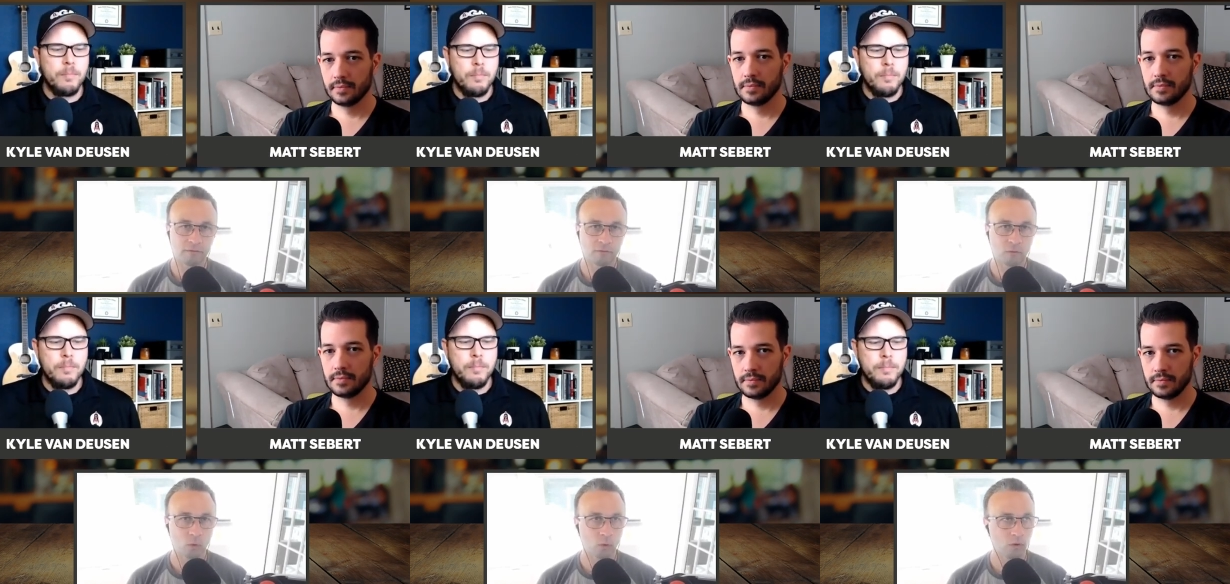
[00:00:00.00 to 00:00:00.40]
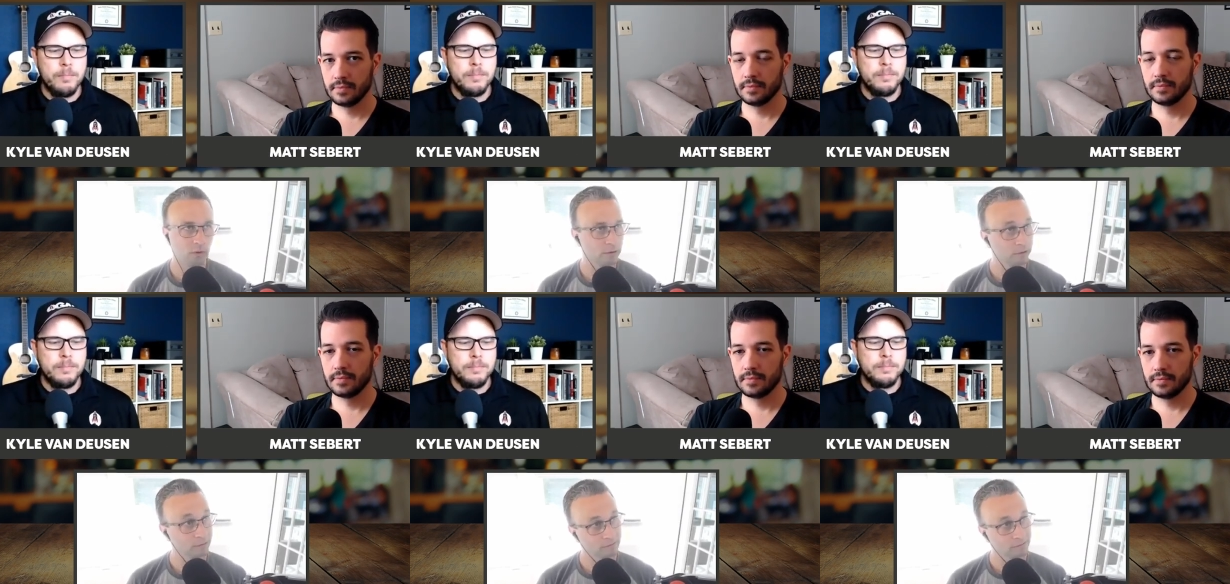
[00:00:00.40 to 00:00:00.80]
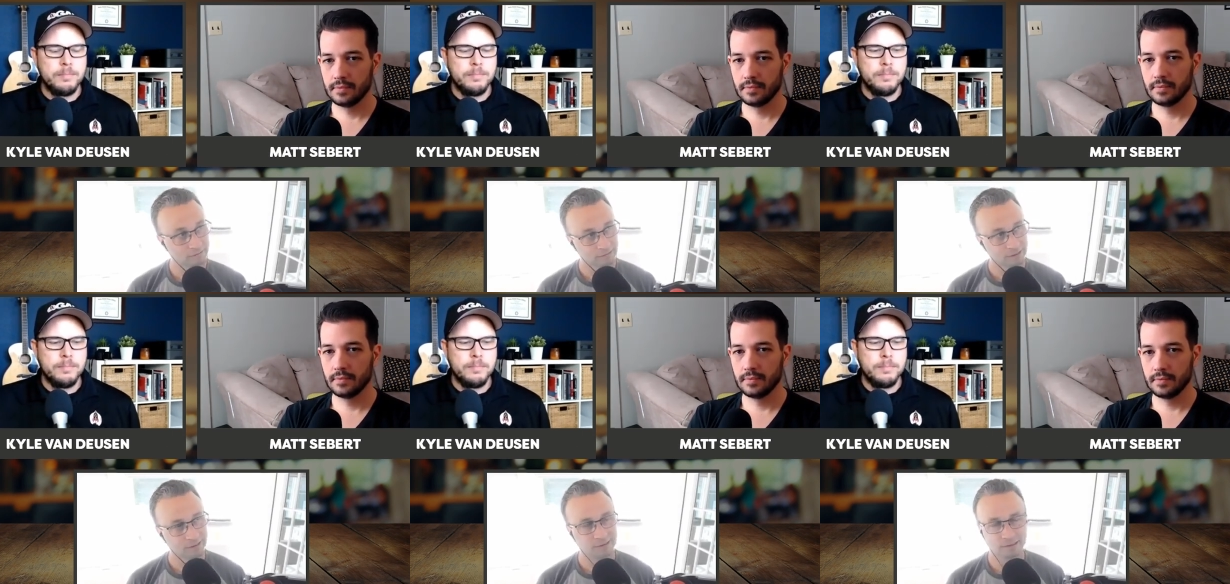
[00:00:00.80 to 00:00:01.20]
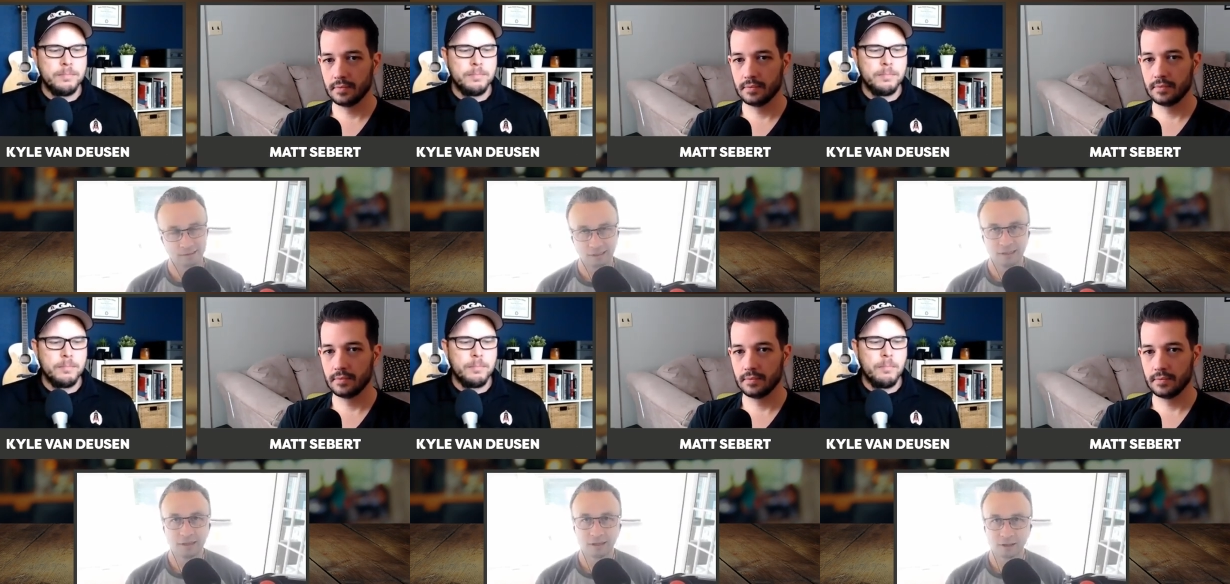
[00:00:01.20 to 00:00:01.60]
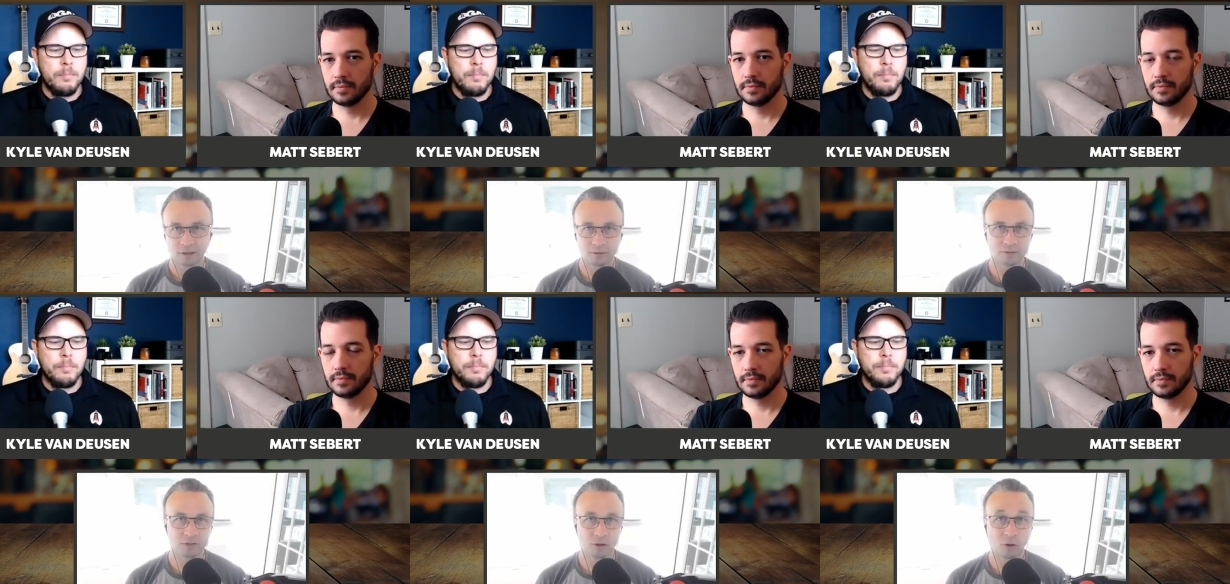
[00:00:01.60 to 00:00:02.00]
Speaker 1: for well,
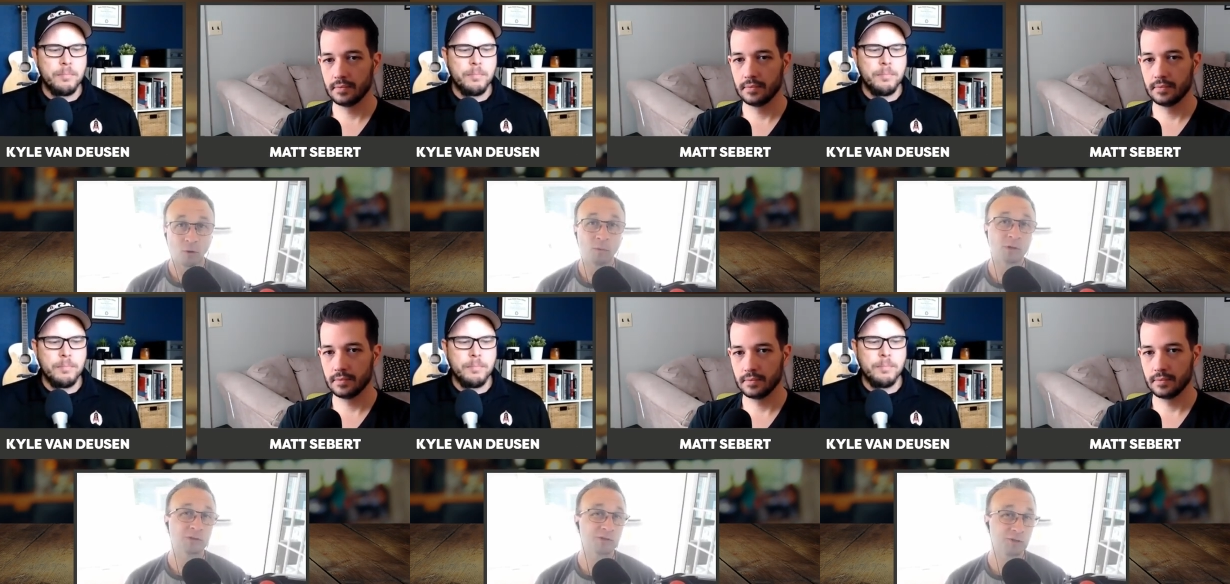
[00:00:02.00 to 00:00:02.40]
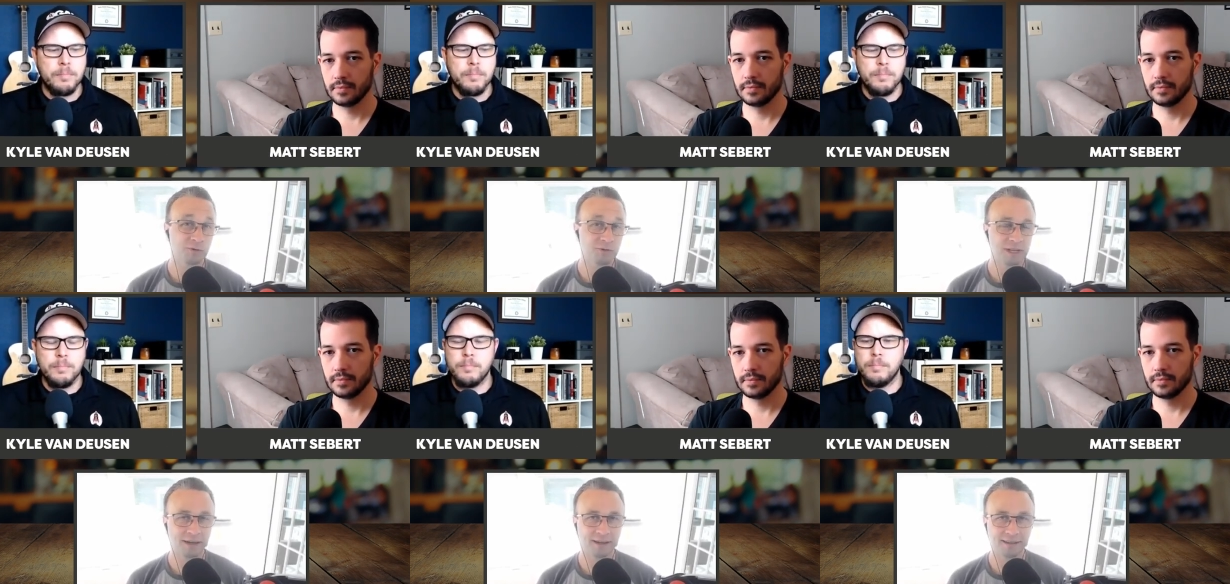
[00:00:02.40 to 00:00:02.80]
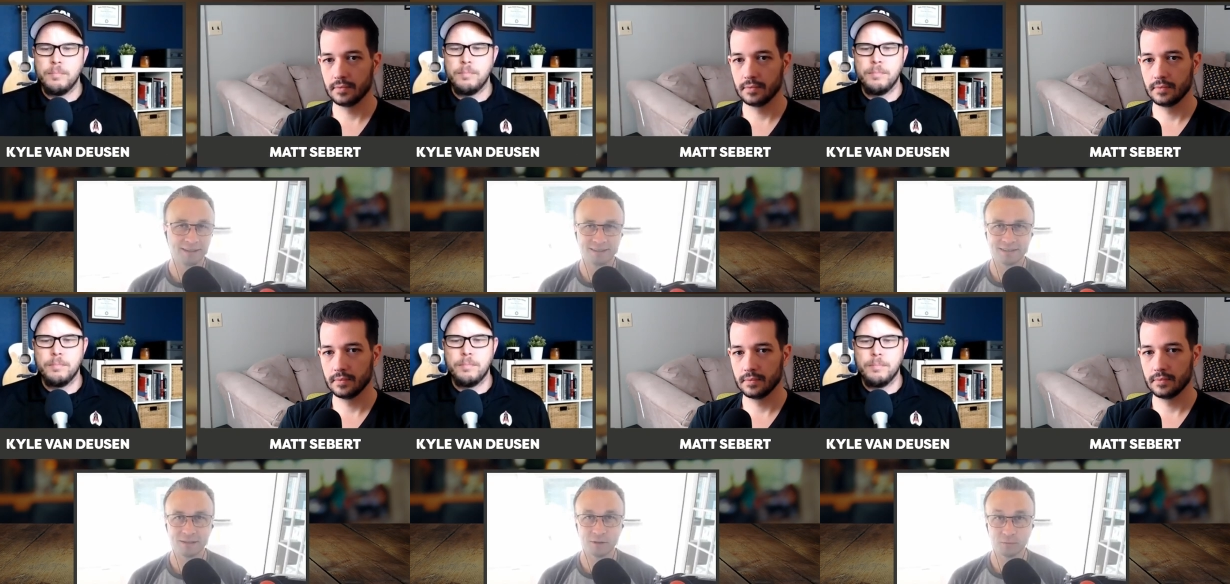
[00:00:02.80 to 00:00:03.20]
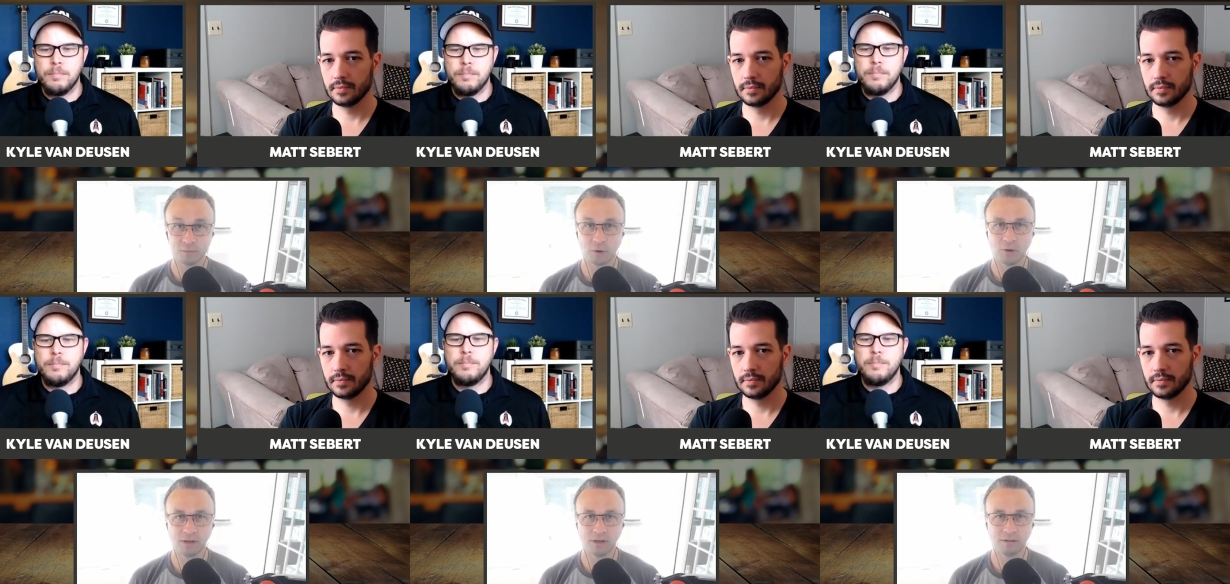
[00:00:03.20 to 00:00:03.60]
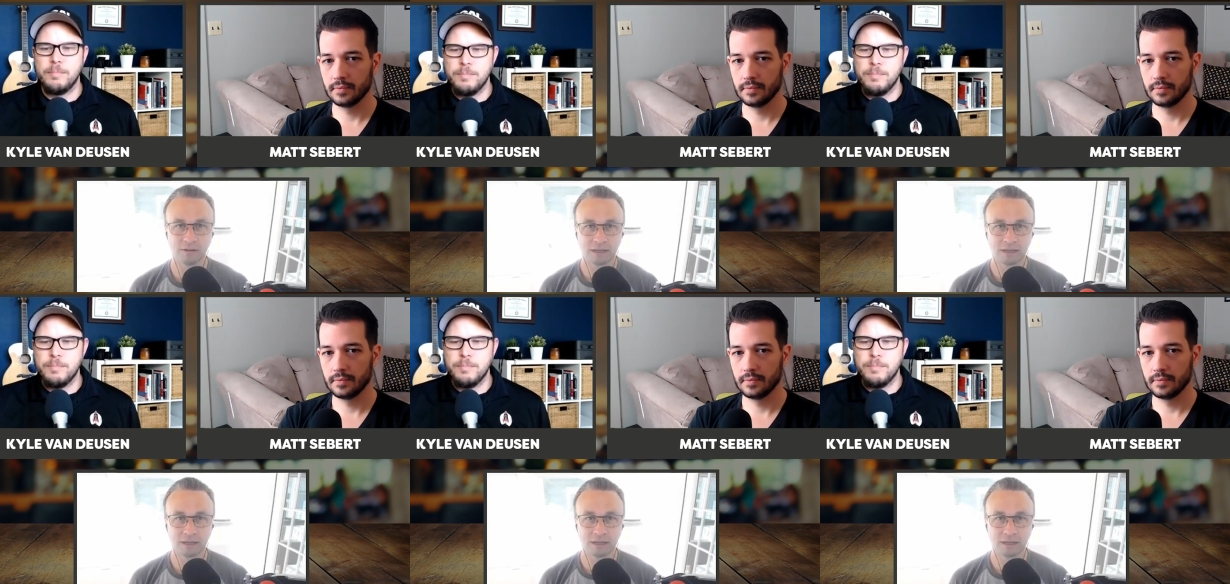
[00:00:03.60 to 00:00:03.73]
close to almost two decades at this point,